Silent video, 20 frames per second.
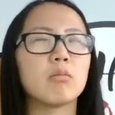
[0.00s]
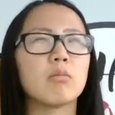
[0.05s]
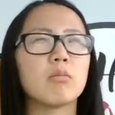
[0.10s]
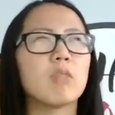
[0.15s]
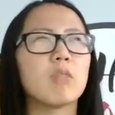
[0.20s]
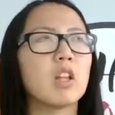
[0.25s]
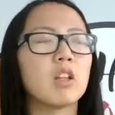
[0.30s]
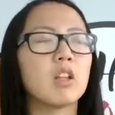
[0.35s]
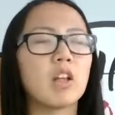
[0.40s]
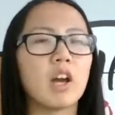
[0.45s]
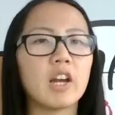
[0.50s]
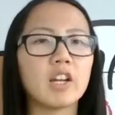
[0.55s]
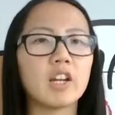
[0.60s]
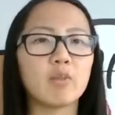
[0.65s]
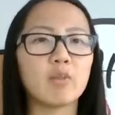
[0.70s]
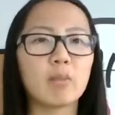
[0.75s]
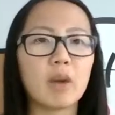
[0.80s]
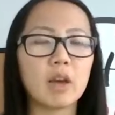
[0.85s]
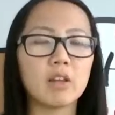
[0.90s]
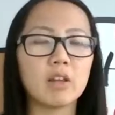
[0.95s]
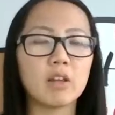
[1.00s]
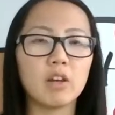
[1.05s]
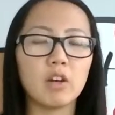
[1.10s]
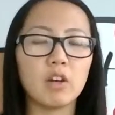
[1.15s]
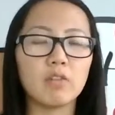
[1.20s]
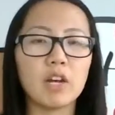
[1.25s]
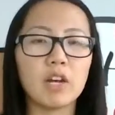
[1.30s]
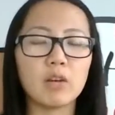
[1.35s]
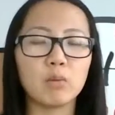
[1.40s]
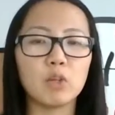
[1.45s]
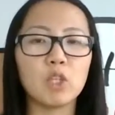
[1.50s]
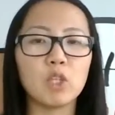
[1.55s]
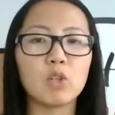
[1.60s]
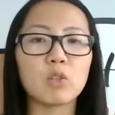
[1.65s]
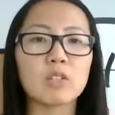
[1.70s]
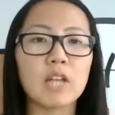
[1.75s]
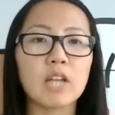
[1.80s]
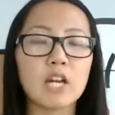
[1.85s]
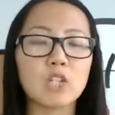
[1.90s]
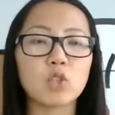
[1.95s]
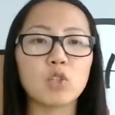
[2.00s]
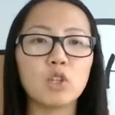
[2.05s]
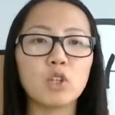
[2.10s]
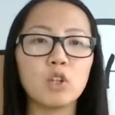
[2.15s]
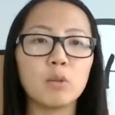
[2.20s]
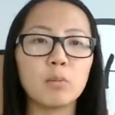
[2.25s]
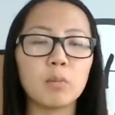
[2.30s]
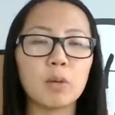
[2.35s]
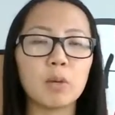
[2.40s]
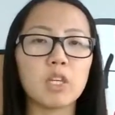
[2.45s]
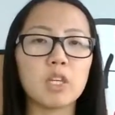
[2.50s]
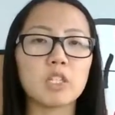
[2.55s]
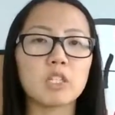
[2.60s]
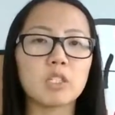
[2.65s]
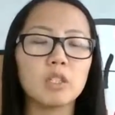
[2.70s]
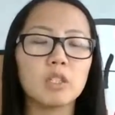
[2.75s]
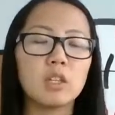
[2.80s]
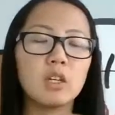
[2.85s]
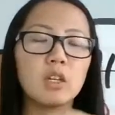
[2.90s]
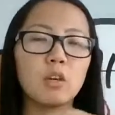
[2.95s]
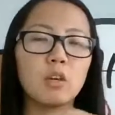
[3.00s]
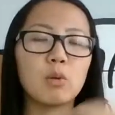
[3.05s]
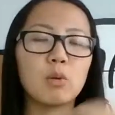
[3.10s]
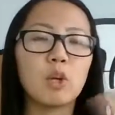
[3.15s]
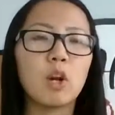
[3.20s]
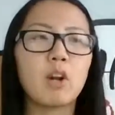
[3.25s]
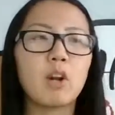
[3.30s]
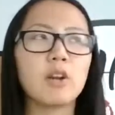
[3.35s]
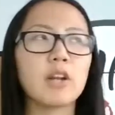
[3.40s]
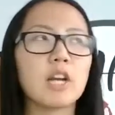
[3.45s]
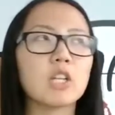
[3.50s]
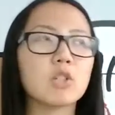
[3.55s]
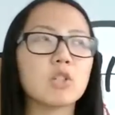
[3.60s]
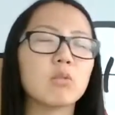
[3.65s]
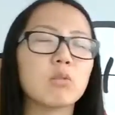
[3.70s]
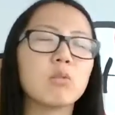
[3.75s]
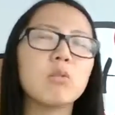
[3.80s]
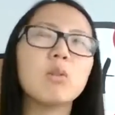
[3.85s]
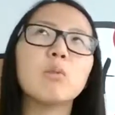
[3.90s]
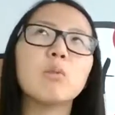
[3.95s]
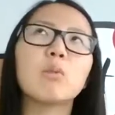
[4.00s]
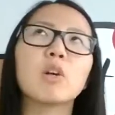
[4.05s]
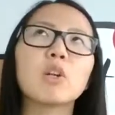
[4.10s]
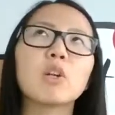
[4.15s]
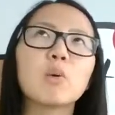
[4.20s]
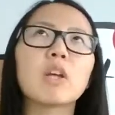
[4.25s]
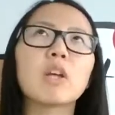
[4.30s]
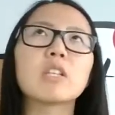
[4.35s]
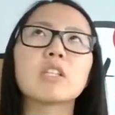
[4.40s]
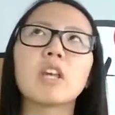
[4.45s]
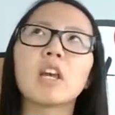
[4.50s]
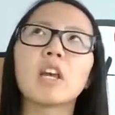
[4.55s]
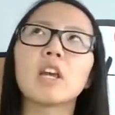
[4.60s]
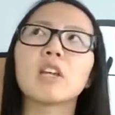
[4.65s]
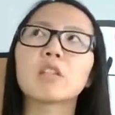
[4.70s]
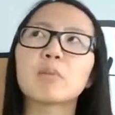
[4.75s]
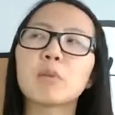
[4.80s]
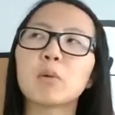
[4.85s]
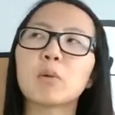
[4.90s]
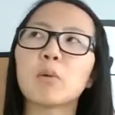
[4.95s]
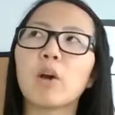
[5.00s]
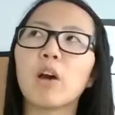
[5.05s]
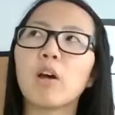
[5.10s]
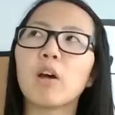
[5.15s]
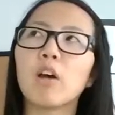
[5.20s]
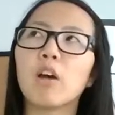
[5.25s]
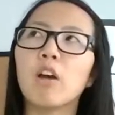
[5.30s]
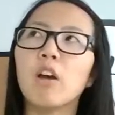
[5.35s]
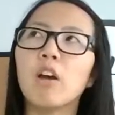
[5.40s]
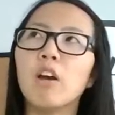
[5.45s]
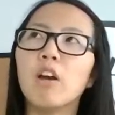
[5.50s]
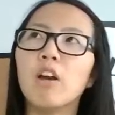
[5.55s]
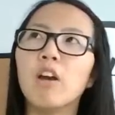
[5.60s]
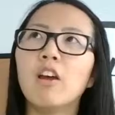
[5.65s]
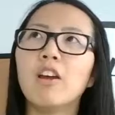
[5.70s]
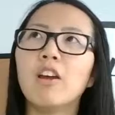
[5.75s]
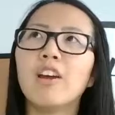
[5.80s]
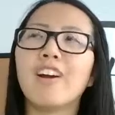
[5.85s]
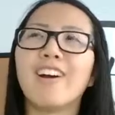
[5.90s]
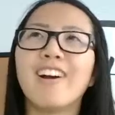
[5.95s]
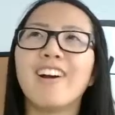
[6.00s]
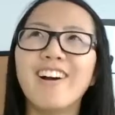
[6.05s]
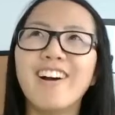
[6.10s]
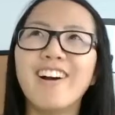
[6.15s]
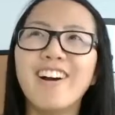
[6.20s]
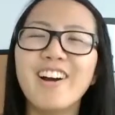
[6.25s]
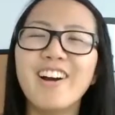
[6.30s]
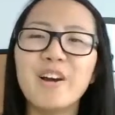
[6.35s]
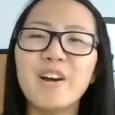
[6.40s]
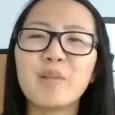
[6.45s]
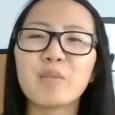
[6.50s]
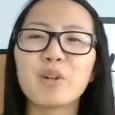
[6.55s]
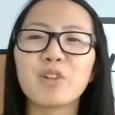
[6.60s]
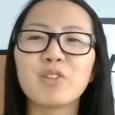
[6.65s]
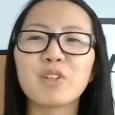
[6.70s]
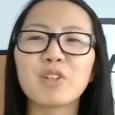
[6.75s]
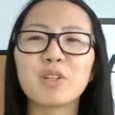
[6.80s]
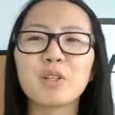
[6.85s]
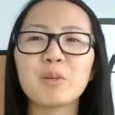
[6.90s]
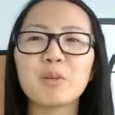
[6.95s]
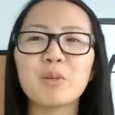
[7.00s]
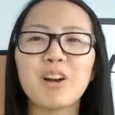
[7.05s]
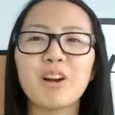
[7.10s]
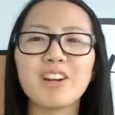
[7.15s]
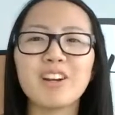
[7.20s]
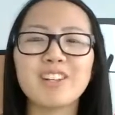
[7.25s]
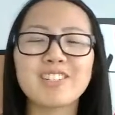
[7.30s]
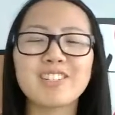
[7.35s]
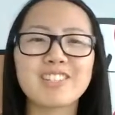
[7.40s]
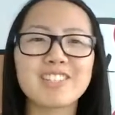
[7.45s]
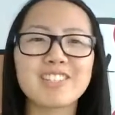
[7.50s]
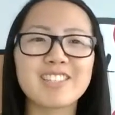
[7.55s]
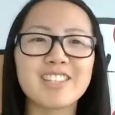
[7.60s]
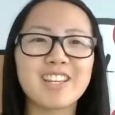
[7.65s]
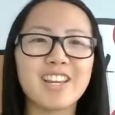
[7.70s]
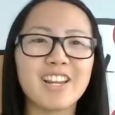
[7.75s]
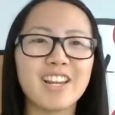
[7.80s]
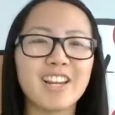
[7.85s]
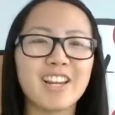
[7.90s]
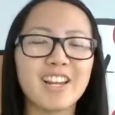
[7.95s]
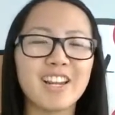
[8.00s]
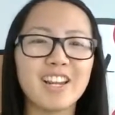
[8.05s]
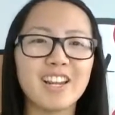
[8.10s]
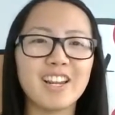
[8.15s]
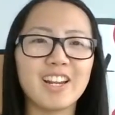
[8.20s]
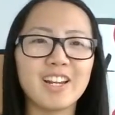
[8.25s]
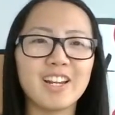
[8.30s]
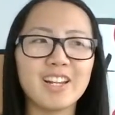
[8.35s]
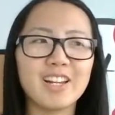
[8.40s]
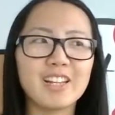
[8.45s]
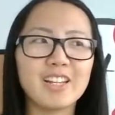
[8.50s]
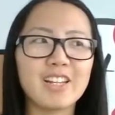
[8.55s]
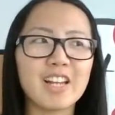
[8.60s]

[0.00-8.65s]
a line of we use natural based. We are a natural. Well, what do I say? It's been a while, huh? Perfectly Posh is a